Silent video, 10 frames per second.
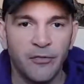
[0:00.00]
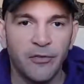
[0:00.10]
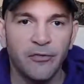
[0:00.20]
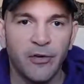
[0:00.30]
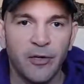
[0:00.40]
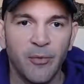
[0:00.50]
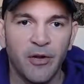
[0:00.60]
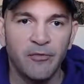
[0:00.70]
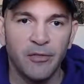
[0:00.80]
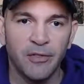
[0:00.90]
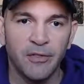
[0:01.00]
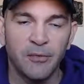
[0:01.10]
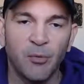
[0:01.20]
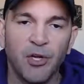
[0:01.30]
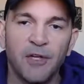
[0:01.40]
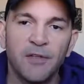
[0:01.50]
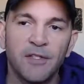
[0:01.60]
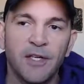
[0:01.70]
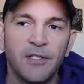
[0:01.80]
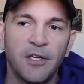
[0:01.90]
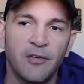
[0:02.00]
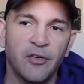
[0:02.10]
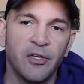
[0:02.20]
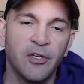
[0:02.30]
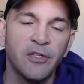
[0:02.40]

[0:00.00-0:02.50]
unified mindfulness is bringing this idea of a